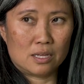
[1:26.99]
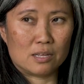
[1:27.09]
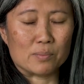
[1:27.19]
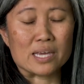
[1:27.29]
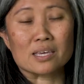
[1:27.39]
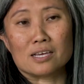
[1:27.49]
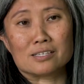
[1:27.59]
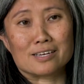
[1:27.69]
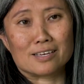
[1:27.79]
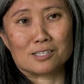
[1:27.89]
in my
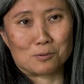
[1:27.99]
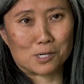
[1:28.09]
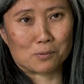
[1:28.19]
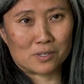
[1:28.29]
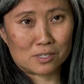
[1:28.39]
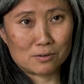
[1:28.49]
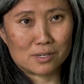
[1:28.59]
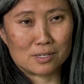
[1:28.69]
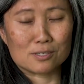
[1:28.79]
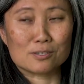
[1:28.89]
case, I get to work with
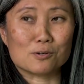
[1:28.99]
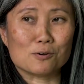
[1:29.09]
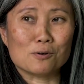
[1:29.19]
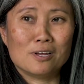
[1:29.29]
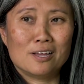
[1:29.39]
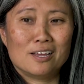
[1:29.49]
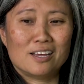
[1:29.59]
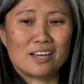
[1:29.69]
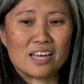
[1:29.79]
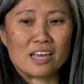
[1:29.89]
students, so
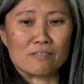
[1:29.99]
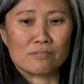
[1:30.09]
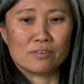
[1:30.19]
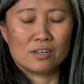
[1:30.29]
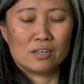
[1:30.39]
I have